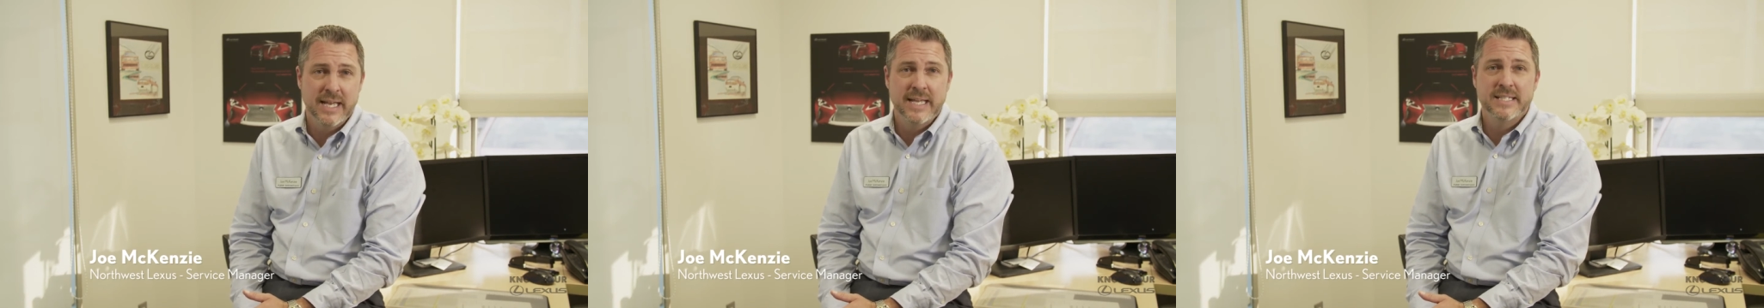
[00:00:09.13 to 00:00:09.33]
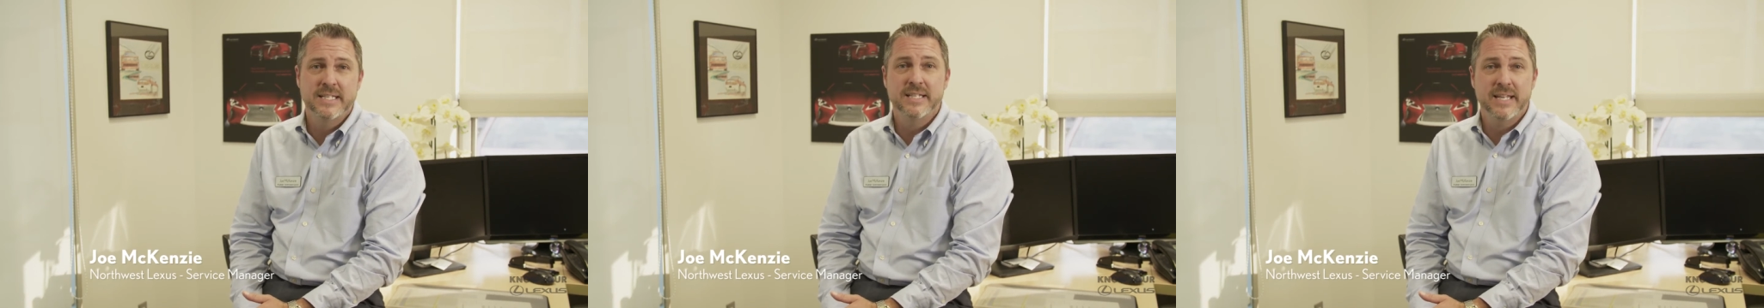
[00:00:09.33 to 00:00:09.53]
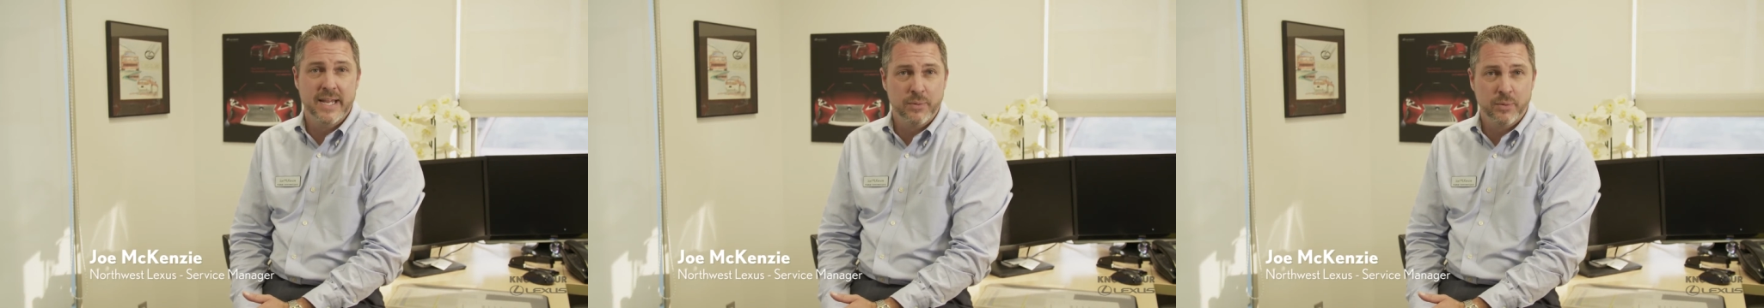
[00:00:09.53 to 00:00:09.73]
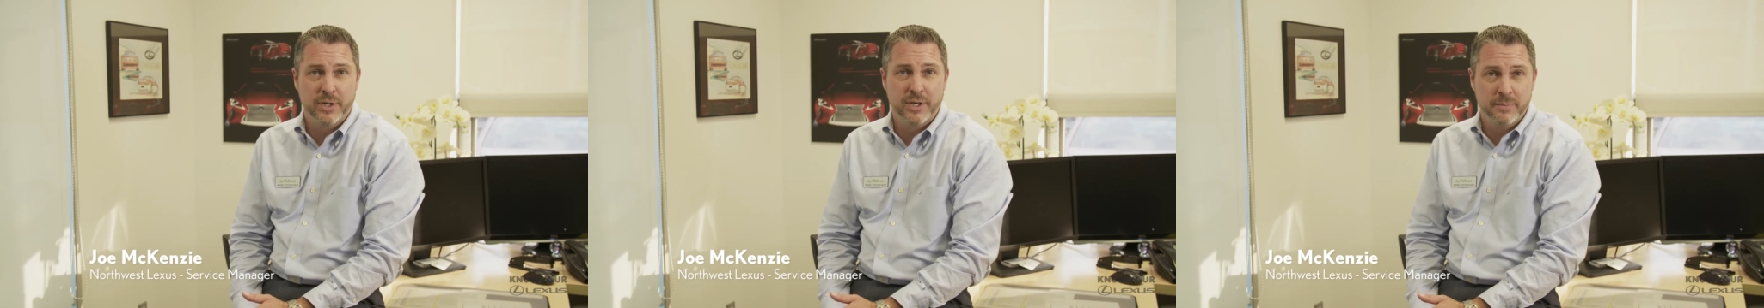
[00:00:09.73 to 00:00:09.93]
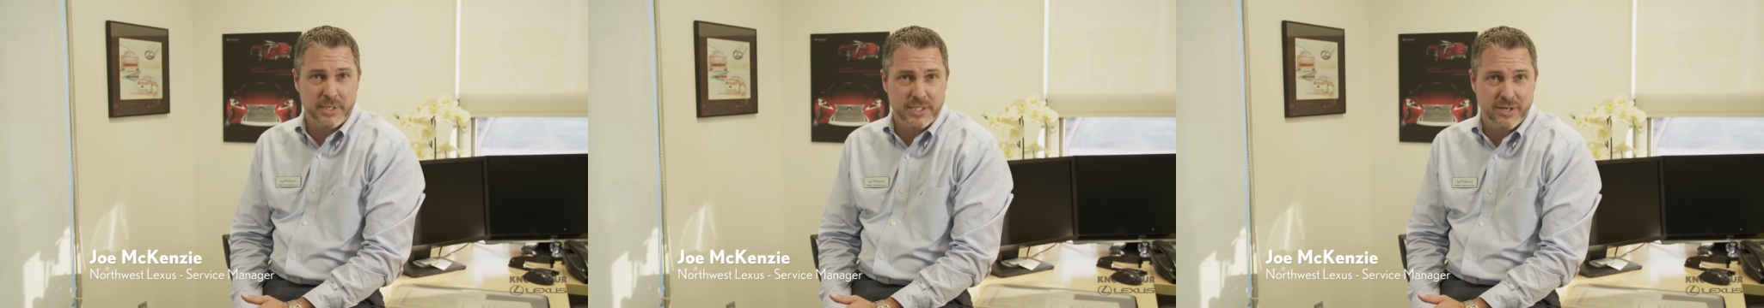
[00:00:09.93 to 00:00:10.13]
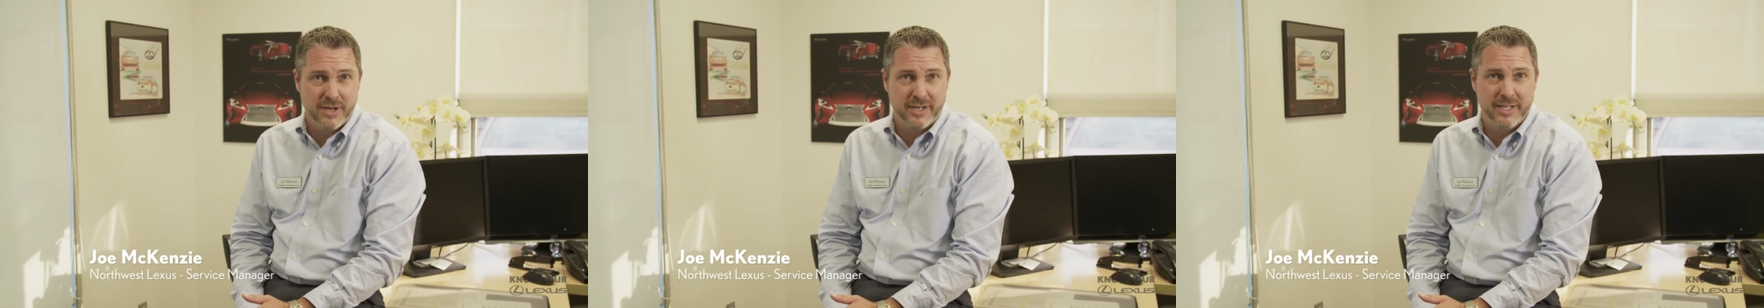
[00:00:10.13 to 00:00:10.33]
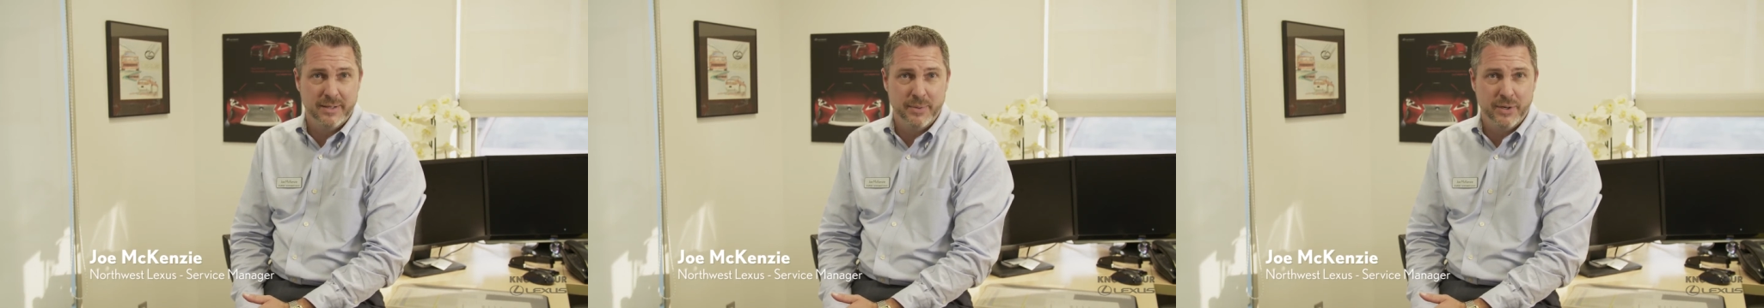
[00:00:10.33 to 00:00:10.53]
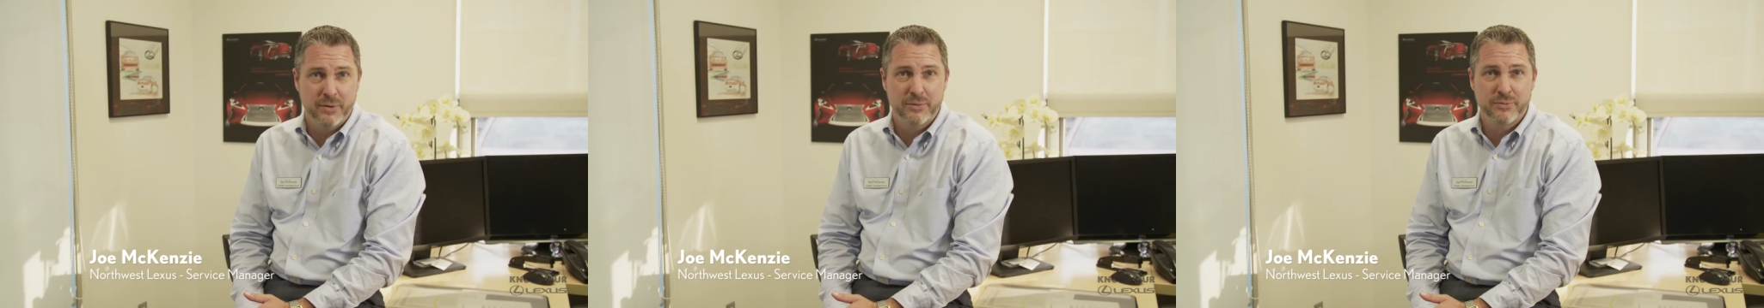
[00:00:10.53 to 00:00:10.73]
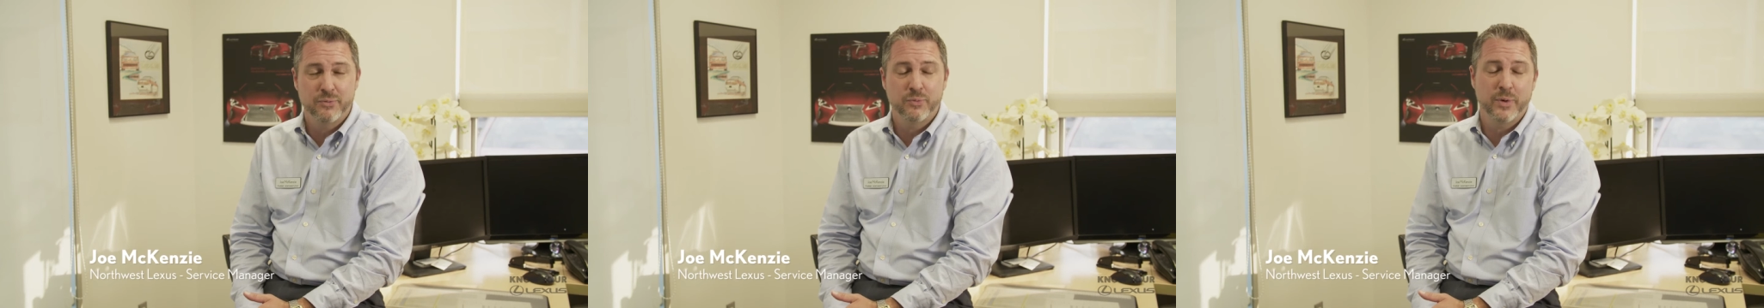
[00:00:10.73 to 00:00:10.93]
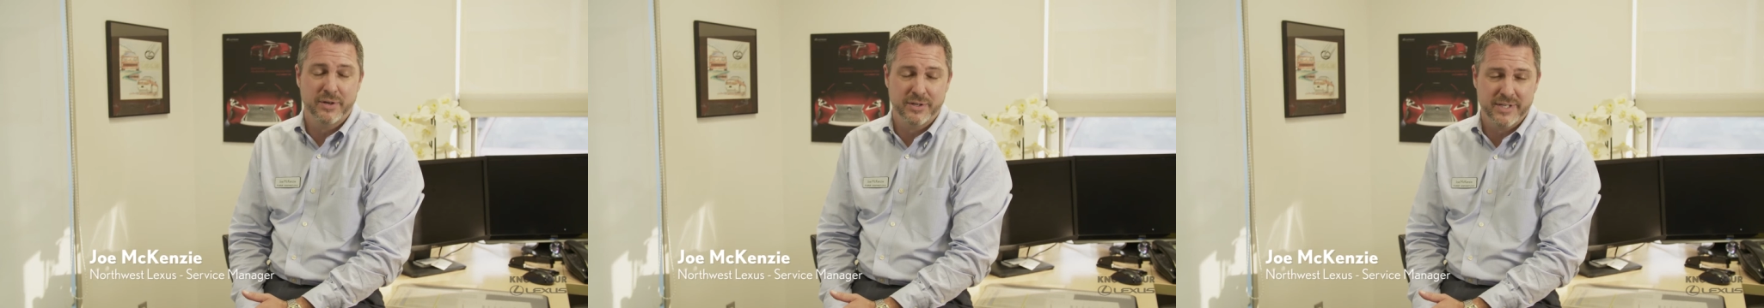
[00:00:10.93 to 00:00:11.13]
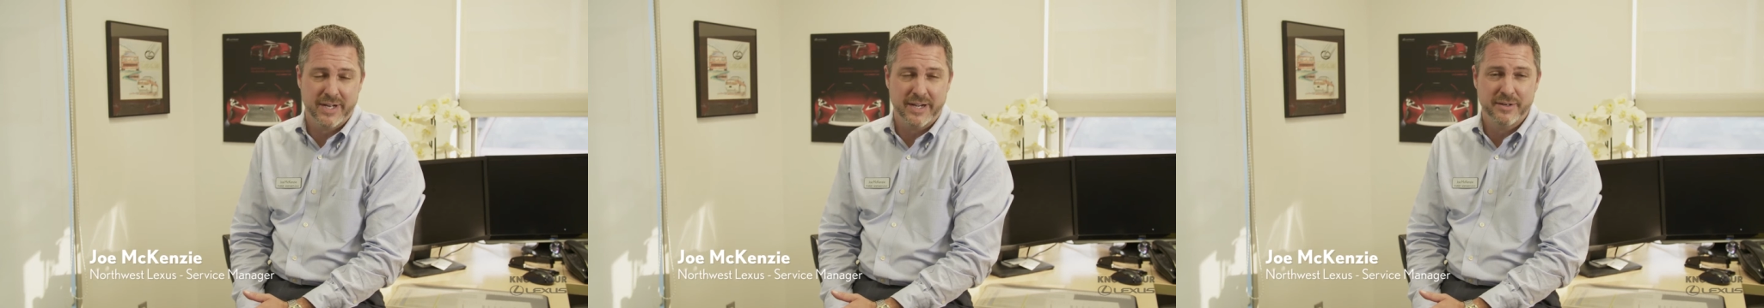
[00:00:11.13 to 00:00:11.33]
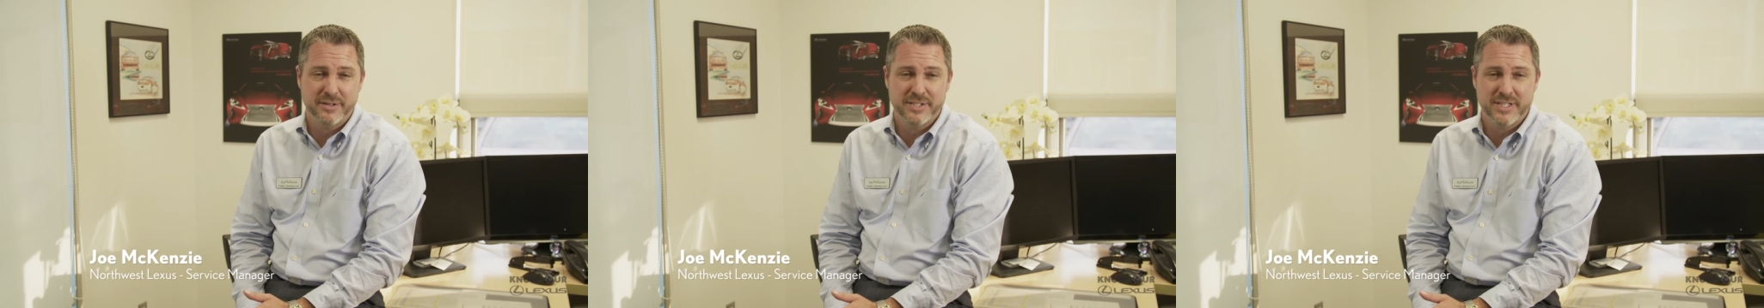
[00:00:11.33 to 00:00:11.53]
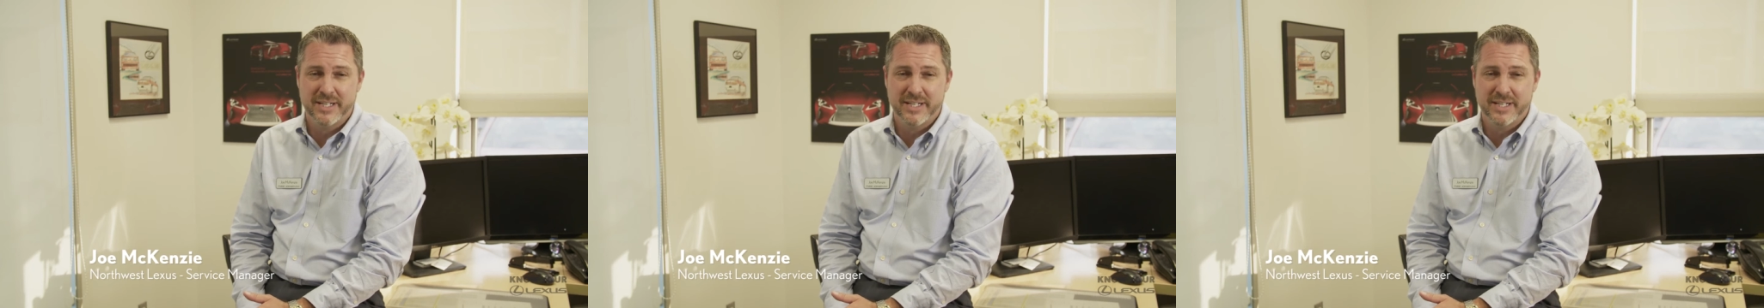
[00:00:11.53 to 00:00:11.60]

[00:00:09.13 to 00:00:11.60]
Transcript: Today we're going to be talking about winter tires,